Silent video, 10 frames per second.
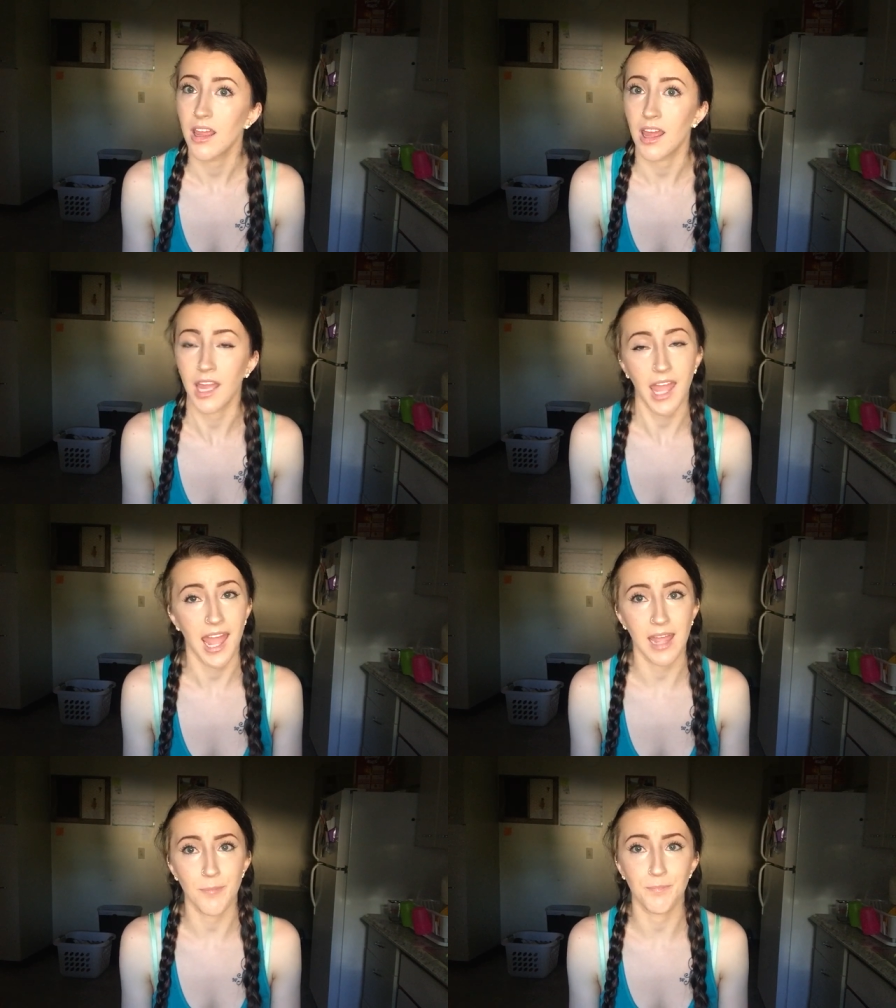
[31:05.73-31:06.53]
It
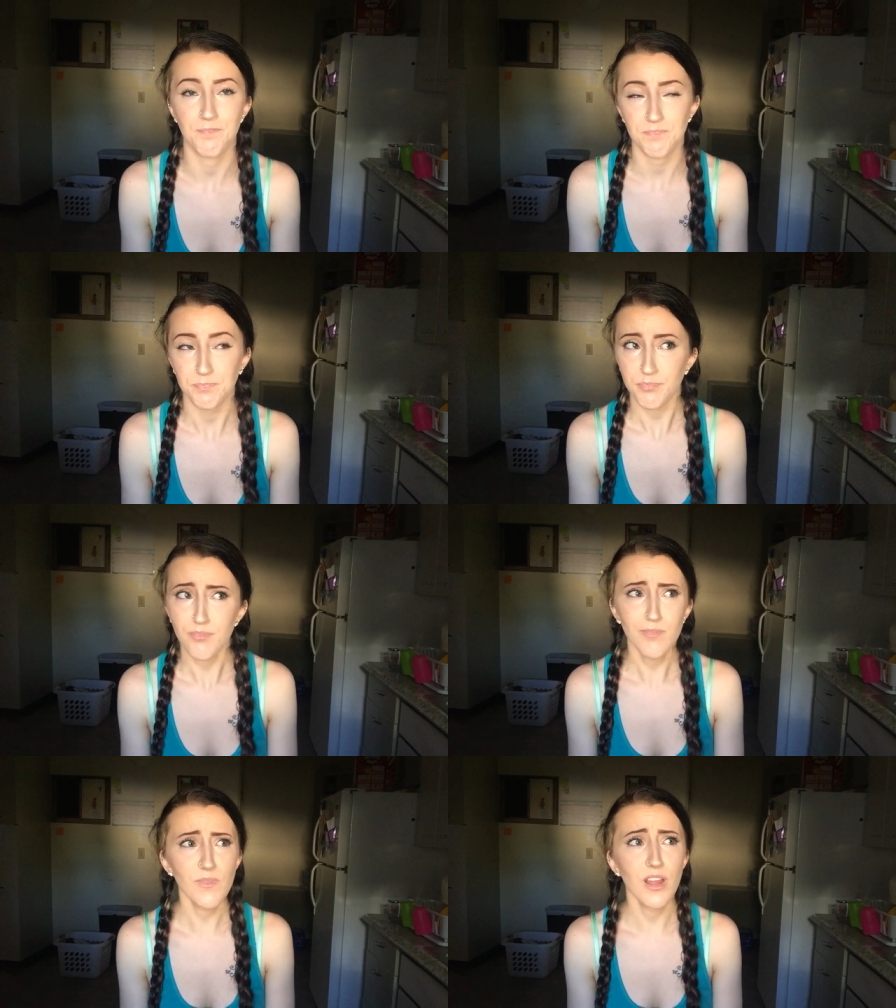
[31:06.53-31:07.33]
came,
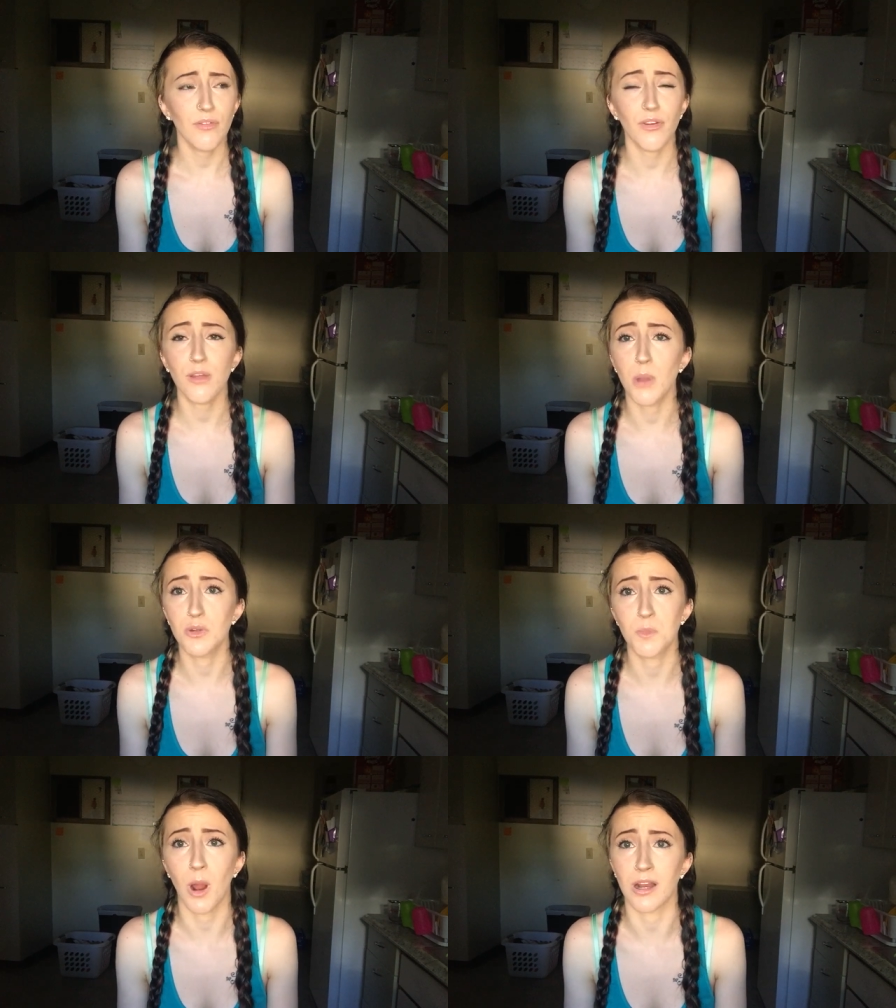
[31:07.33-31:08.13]
for the
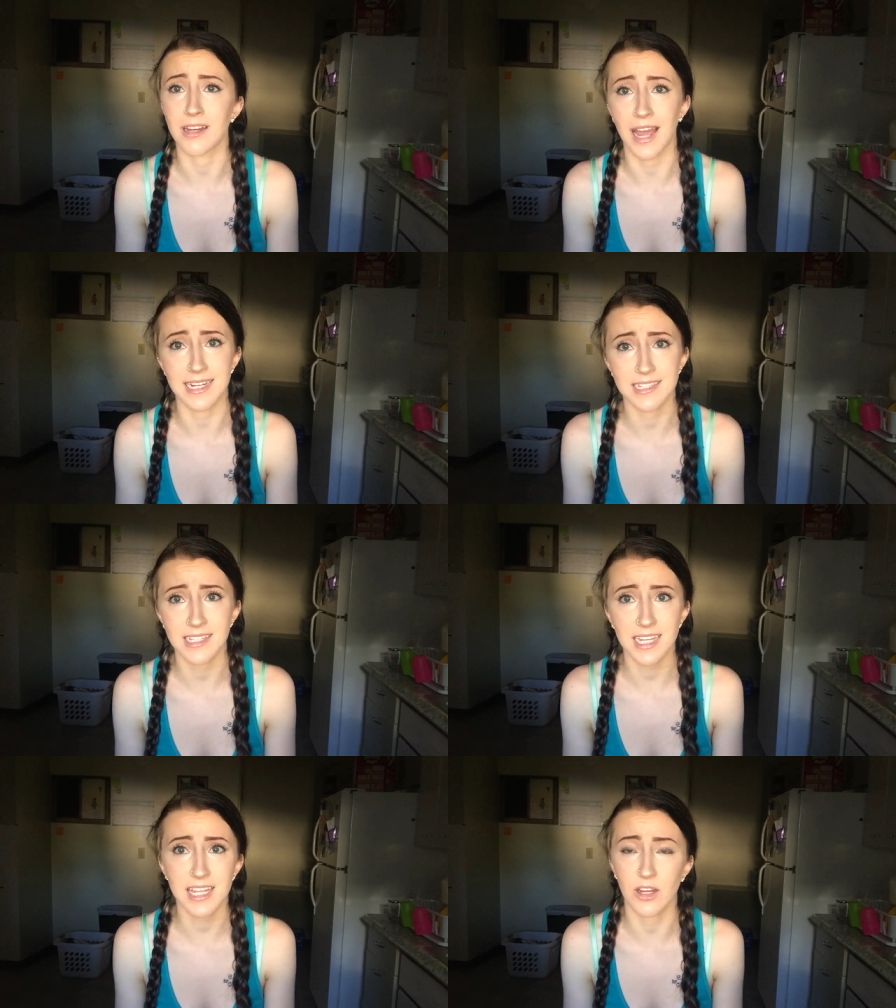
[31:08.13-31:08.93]
most part,
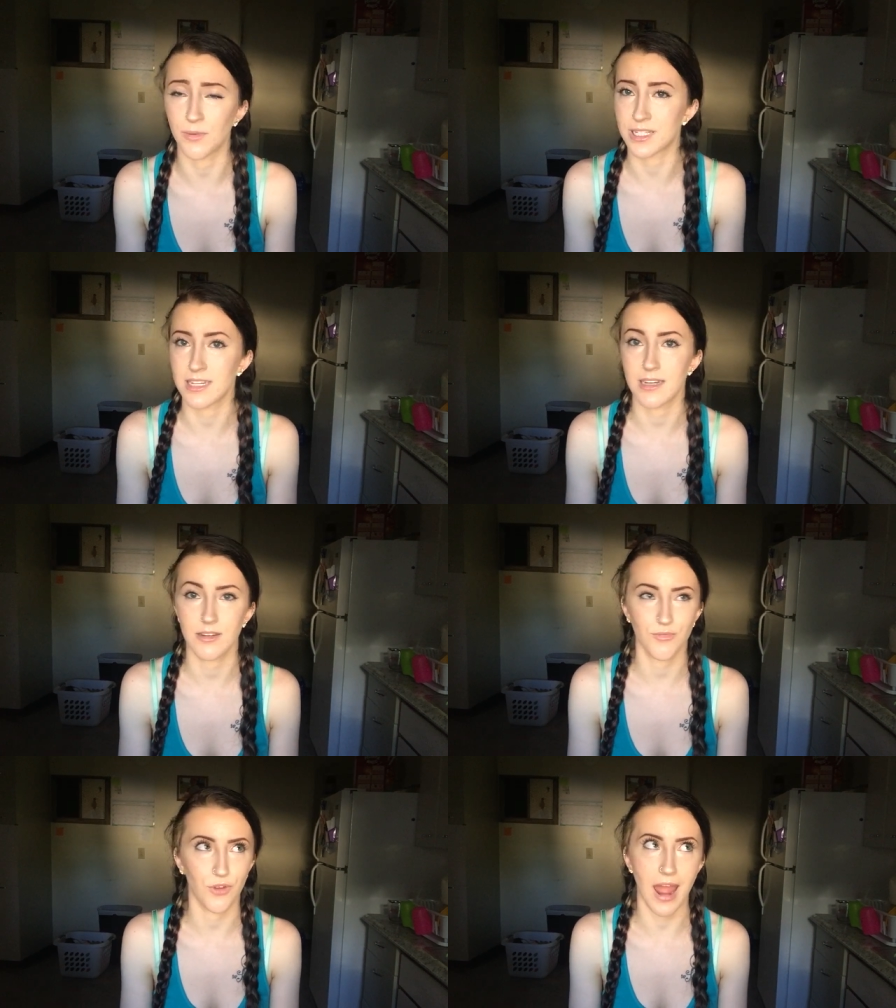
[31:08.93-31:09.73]
nicely. There wasn't
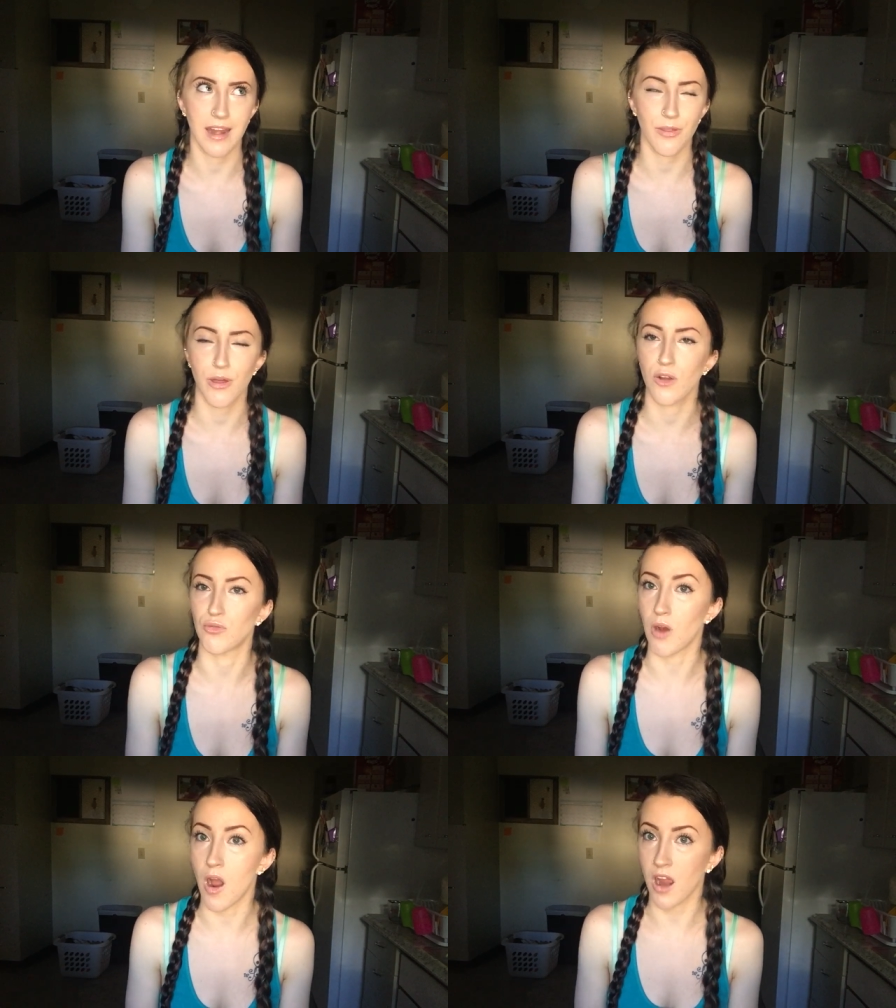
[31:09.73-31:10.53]

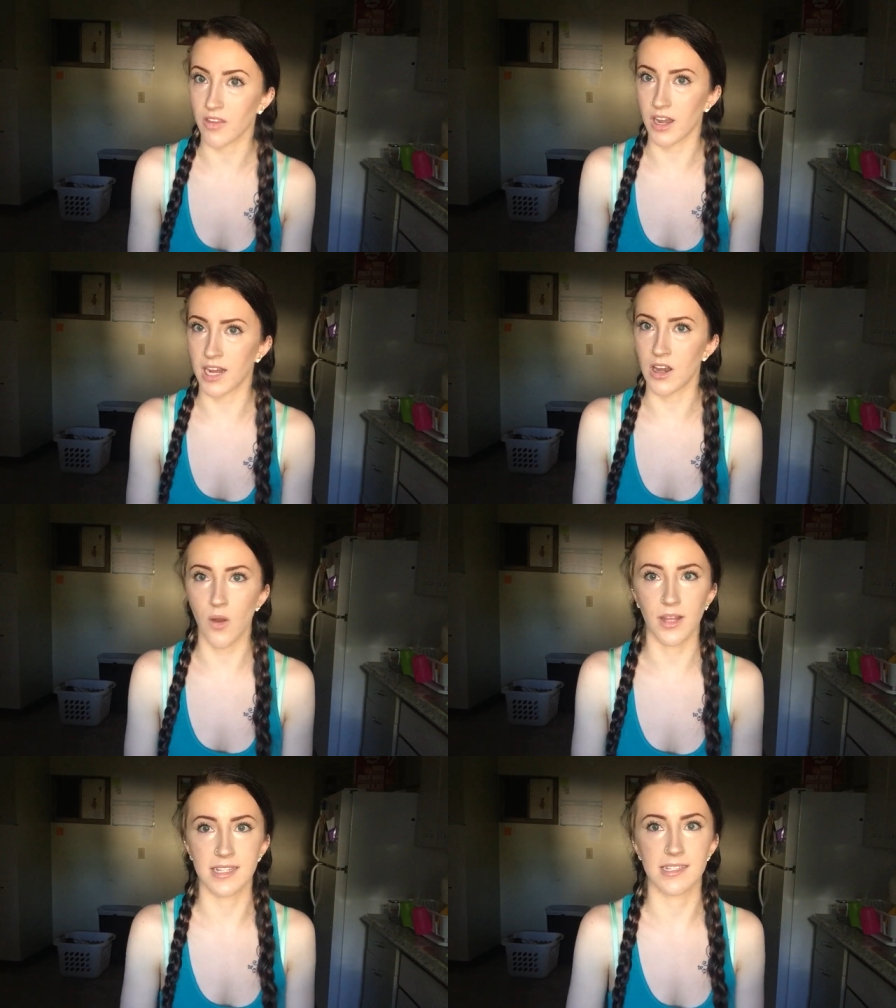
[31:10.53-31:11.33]
anything wrong that I
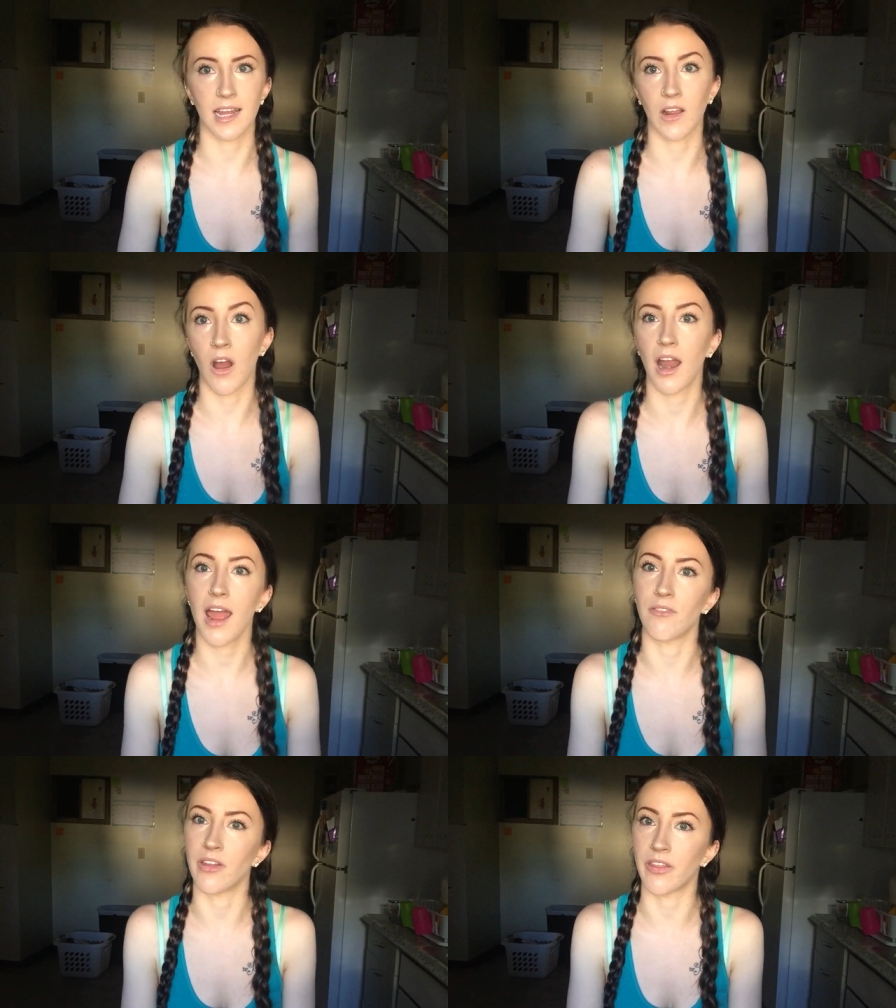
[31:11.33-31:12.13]
noticed. I got
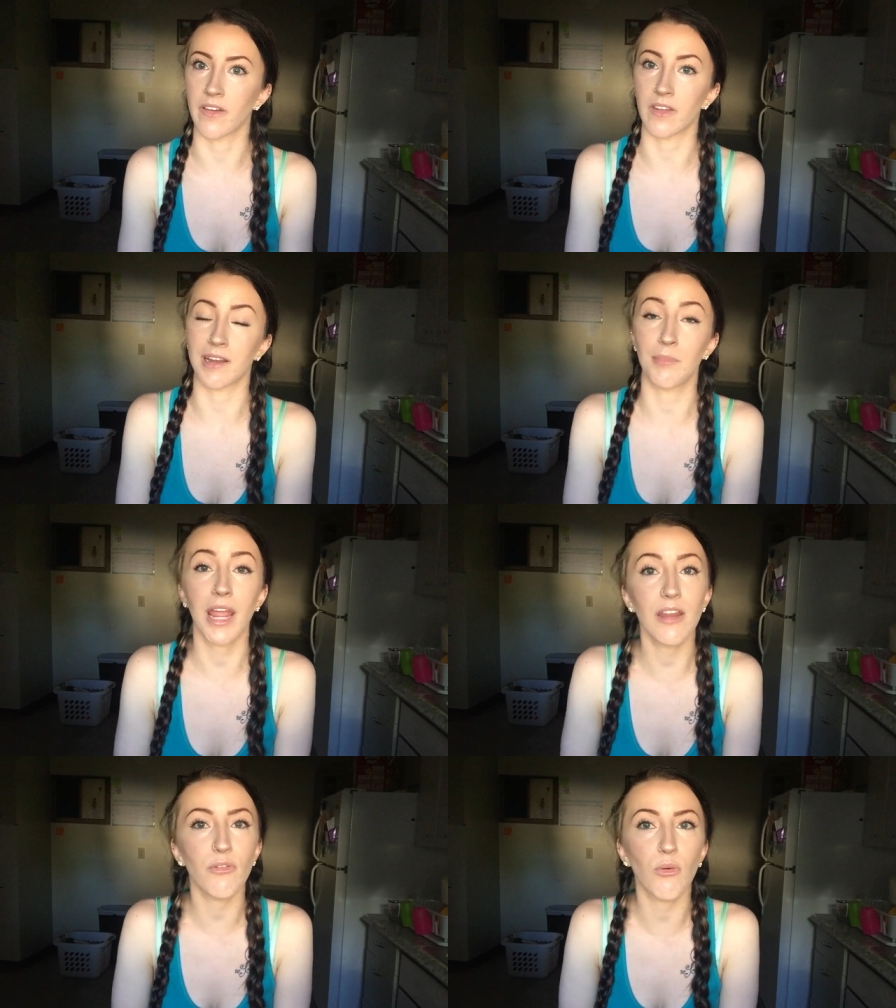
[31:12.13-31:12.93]
everything that I
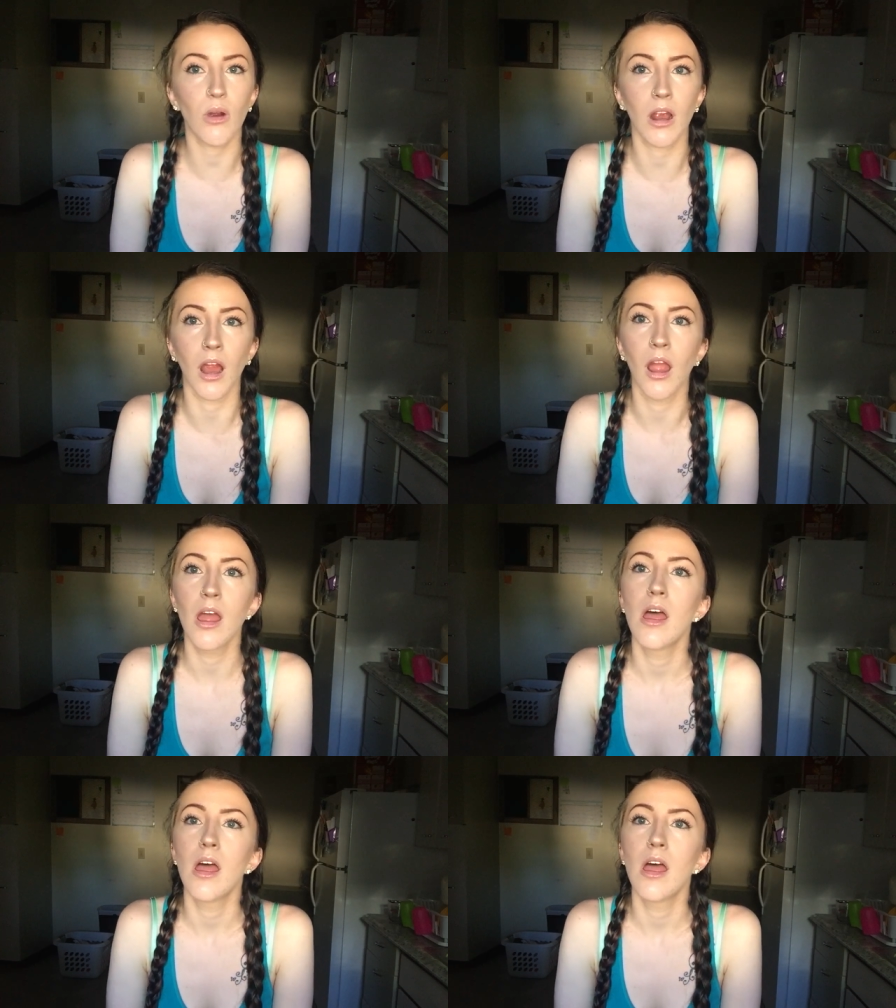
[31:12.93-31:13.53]
paid for.